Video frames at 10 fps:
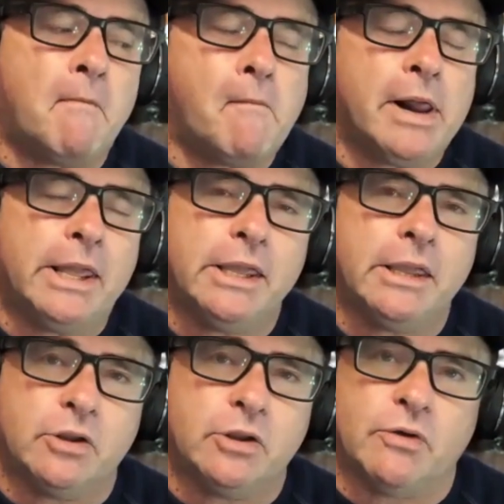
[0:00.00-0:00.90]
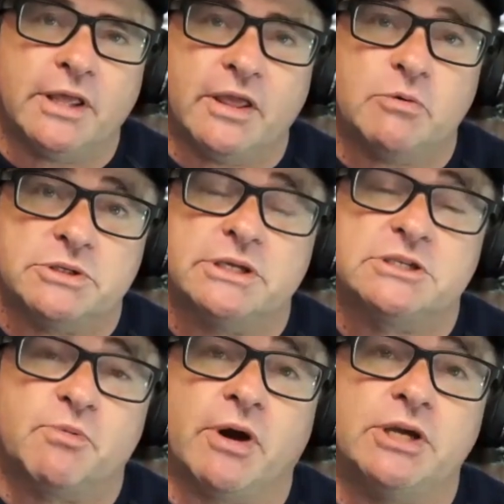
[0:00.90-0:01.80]
He, you know, that was the
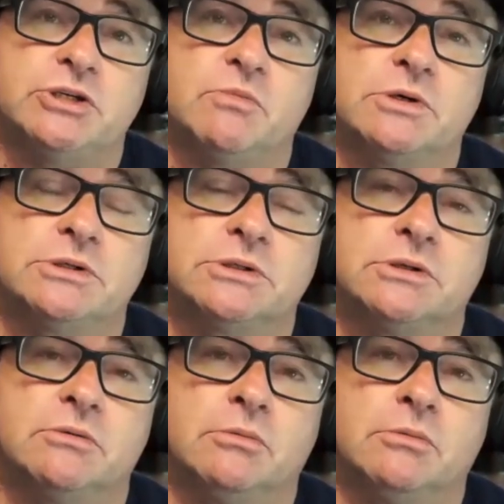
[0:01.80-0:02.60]
inspiration, was